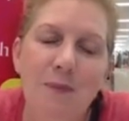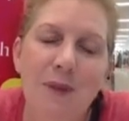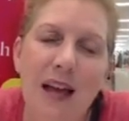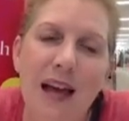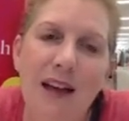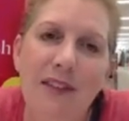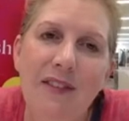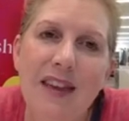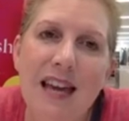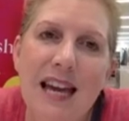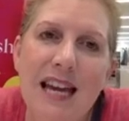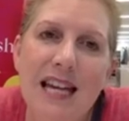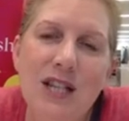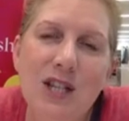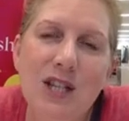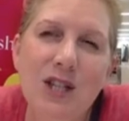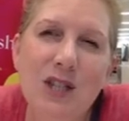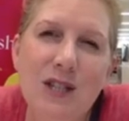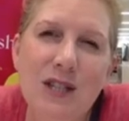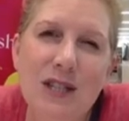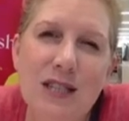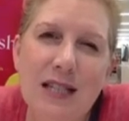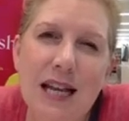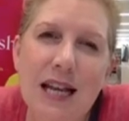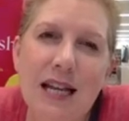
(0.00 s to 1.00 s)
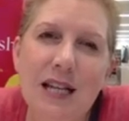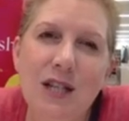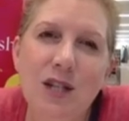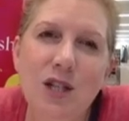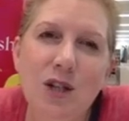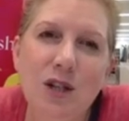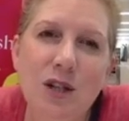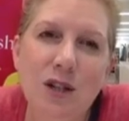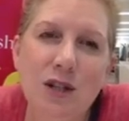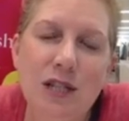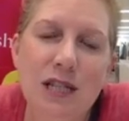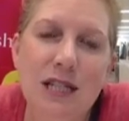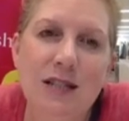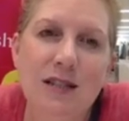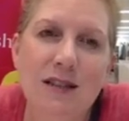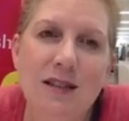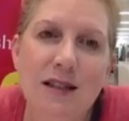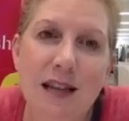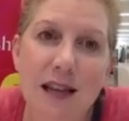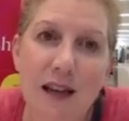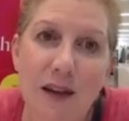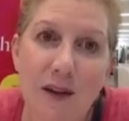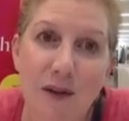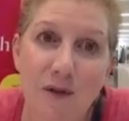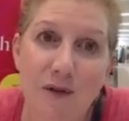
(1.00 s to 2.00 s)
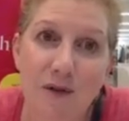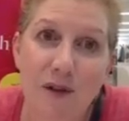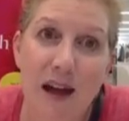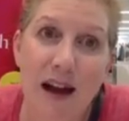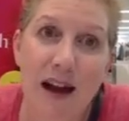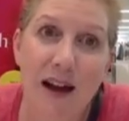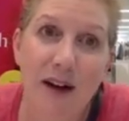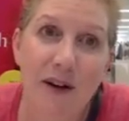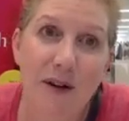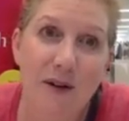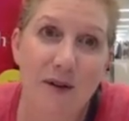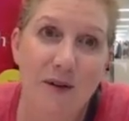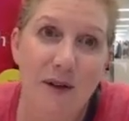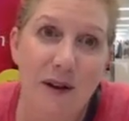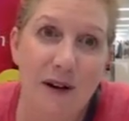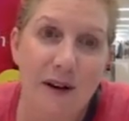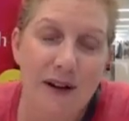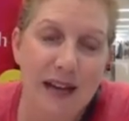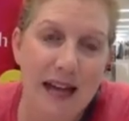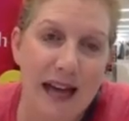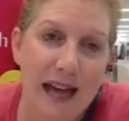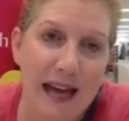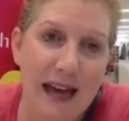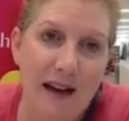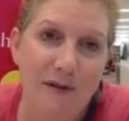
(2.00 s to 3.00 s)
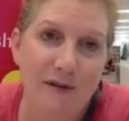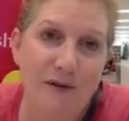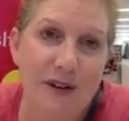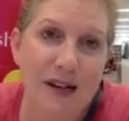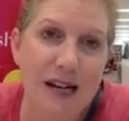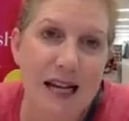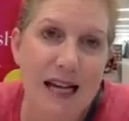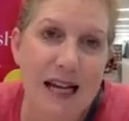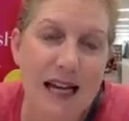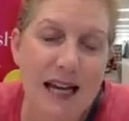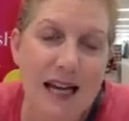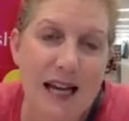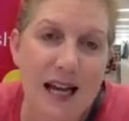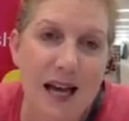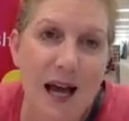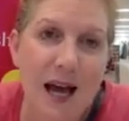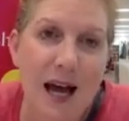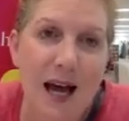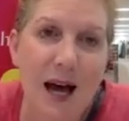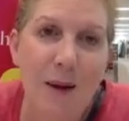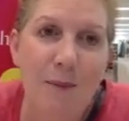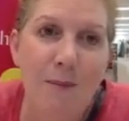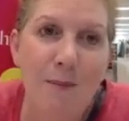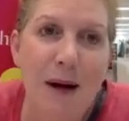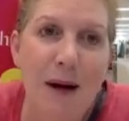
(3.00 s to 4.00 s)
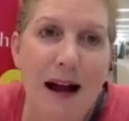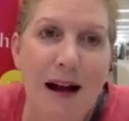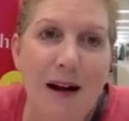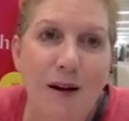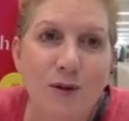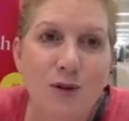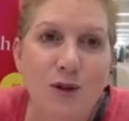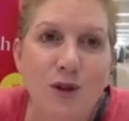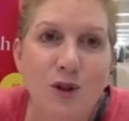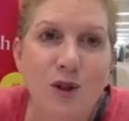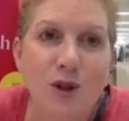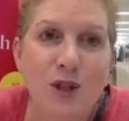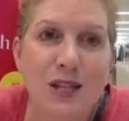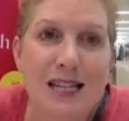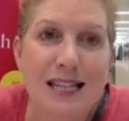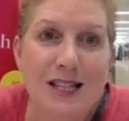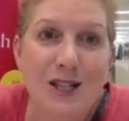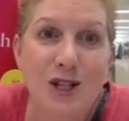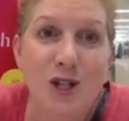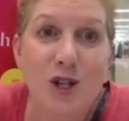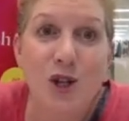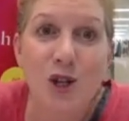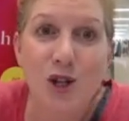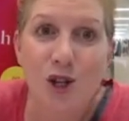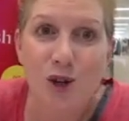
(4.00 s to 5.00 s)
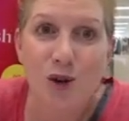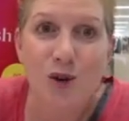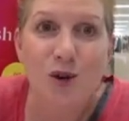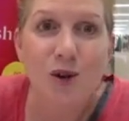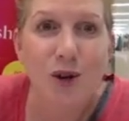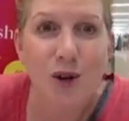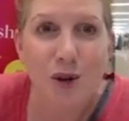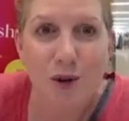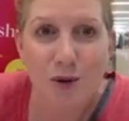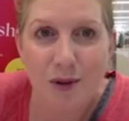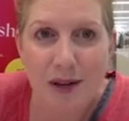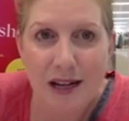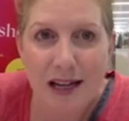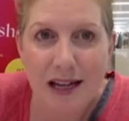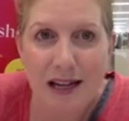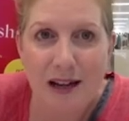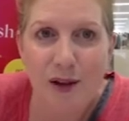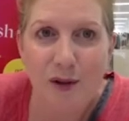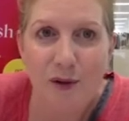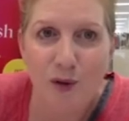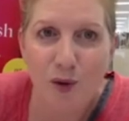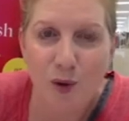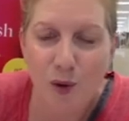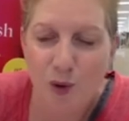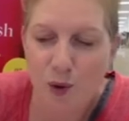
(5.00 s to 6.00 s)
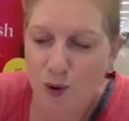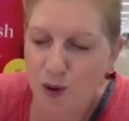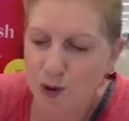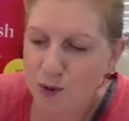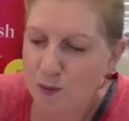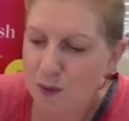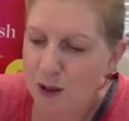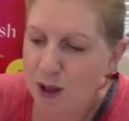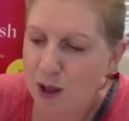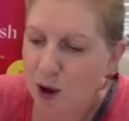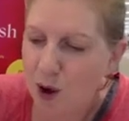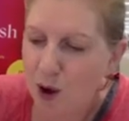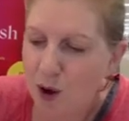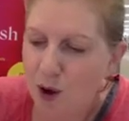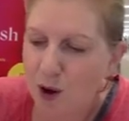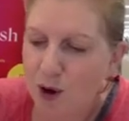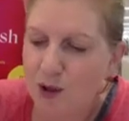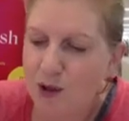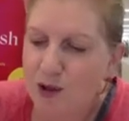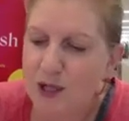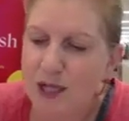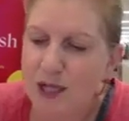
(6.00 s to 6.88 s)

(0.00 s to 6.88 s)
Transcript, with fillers: And the agent said, you need to think very, very carefully about this new career of yours, because